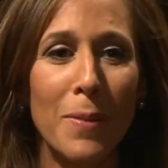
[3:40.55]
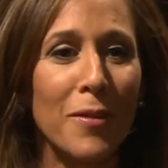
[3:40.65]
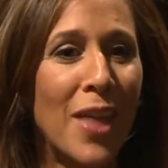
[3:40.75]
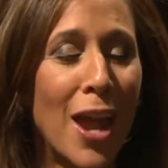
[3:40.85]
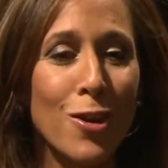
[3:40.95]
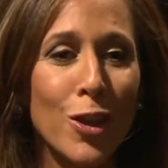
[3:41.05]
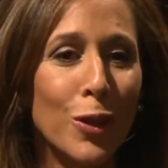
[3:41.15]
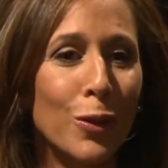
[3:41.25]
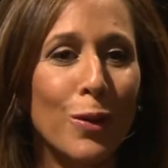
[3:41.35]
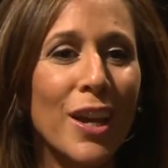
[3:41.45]
about that
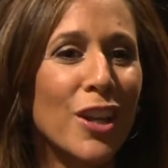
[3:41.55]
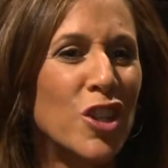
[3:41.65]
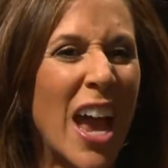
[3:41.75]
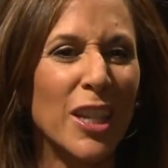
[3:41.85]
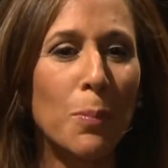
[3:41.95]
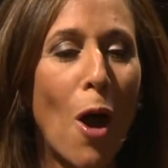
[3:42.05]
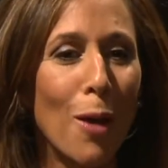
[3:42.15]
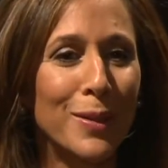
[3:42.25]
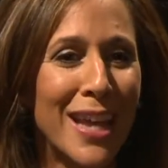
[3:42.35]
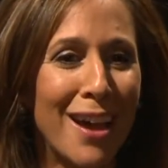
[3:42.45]
new jazz pop
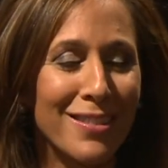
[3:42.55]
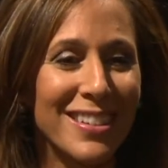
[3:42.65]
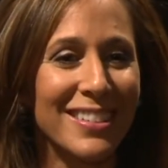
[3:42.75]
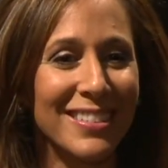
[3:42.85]
sound?